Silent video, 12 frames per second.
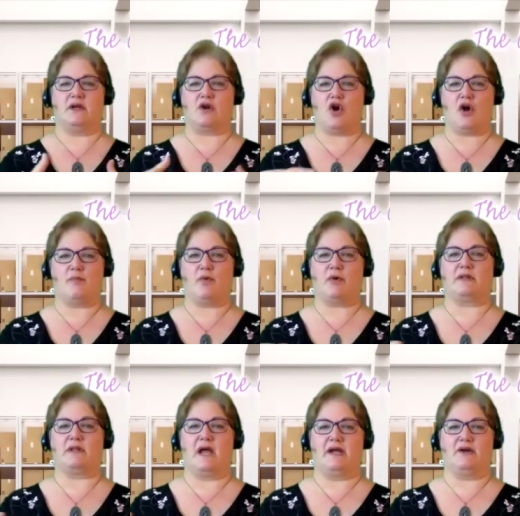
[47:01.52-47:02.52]
cardboard
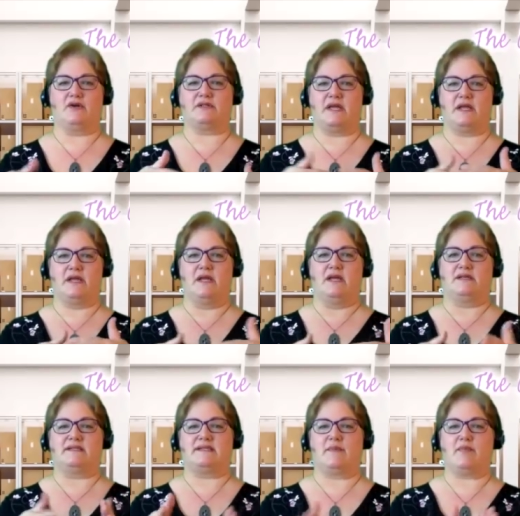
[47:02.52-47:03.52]
liners that
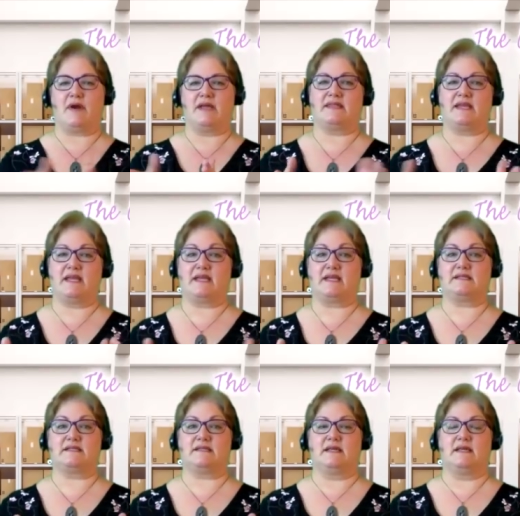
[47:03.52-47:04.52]
separate
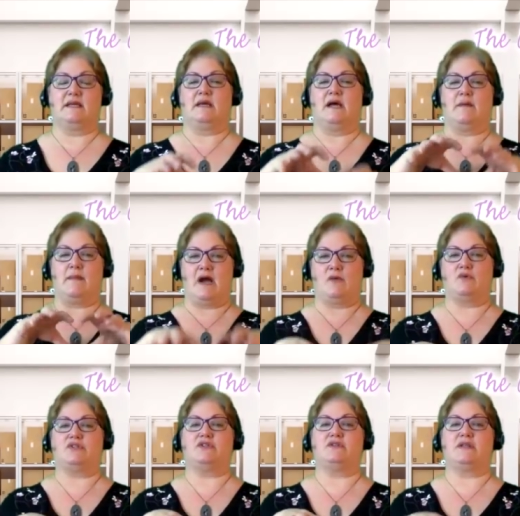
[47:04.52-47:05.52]
things, I
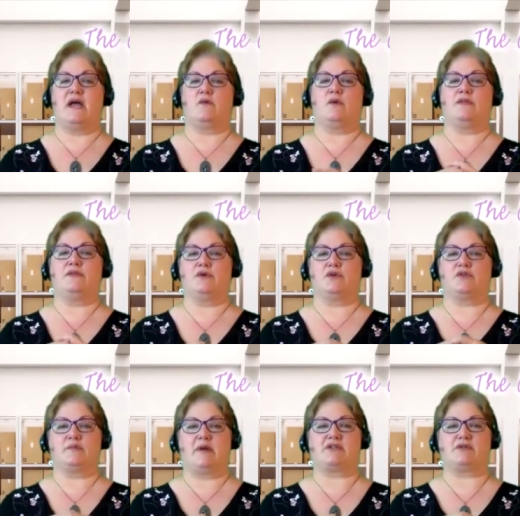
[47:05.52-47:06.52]
would do that with your
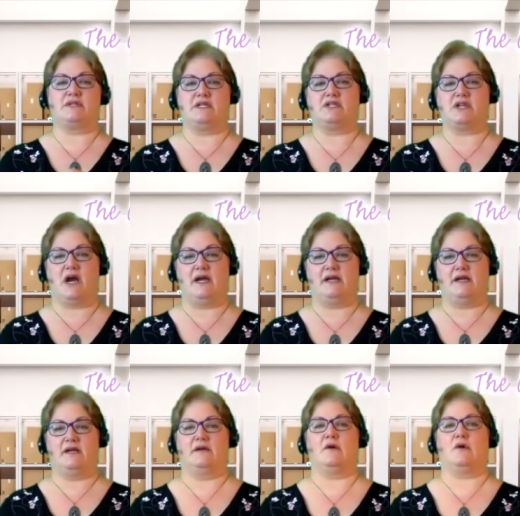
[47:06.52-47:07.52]
specialty
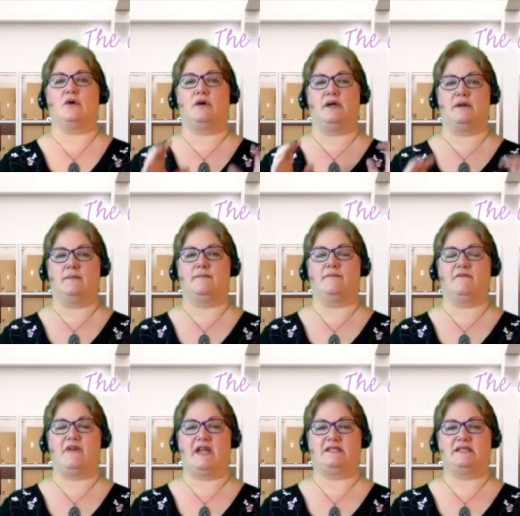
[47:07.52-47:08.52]
china or
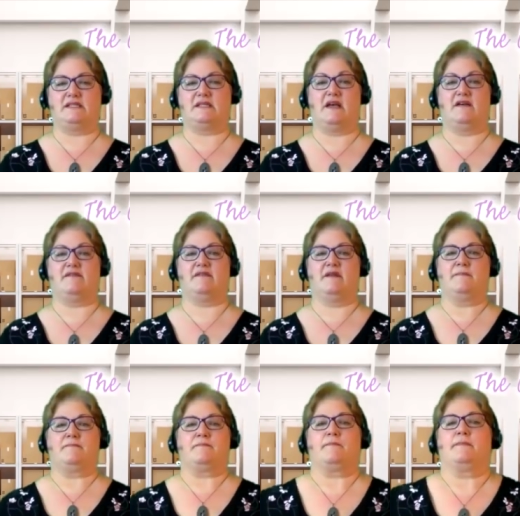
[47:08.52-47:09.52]
fancy stuff.
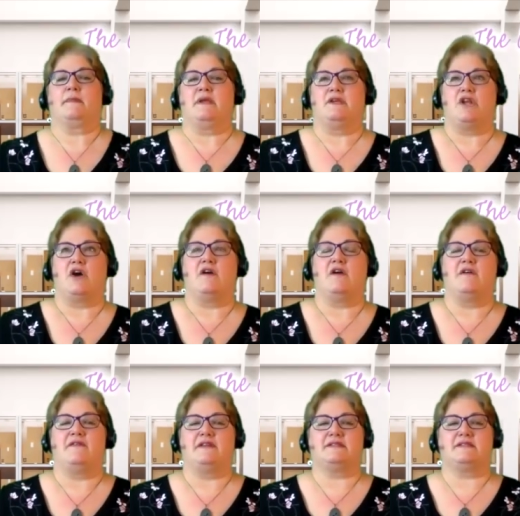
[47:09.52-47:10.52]
You know,
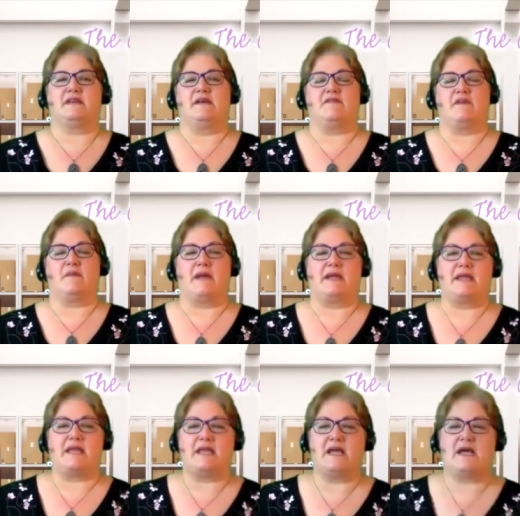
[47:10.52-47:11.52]
if it's from
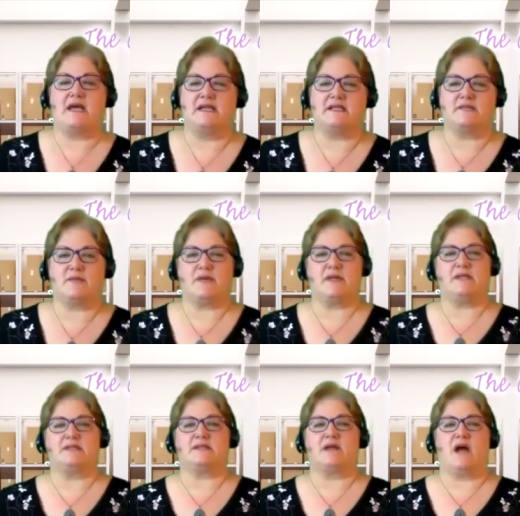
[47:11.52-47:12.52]
IKEA and it's pretty
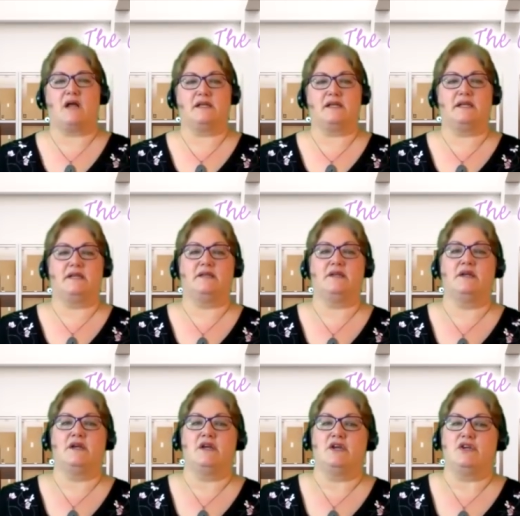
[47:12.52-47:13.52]
solid and
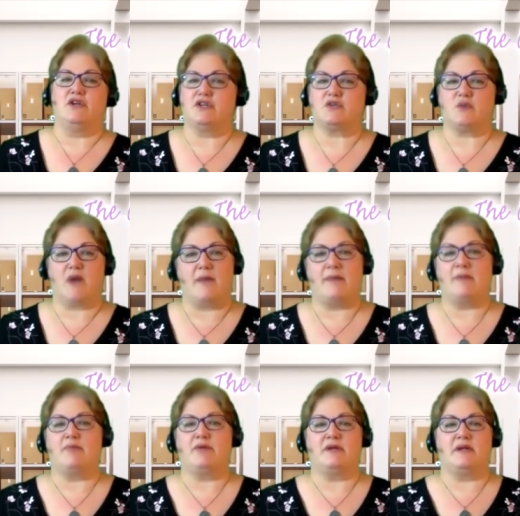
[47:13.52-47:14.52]
you can just wrap it and
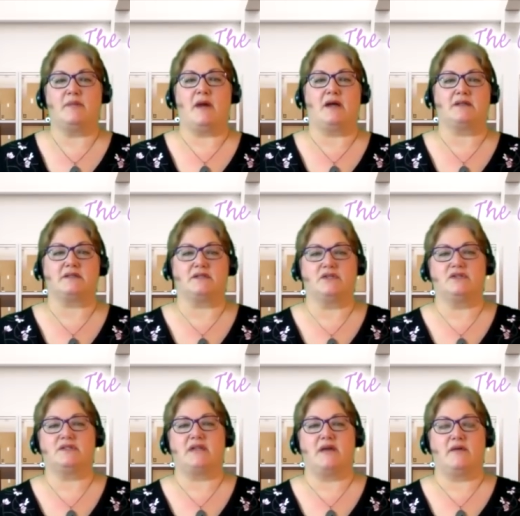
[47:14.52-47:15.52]
put it in a box loose,
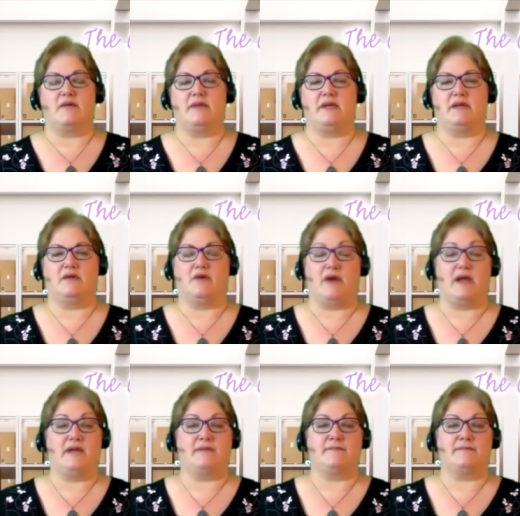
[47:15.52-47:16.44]
that would be great.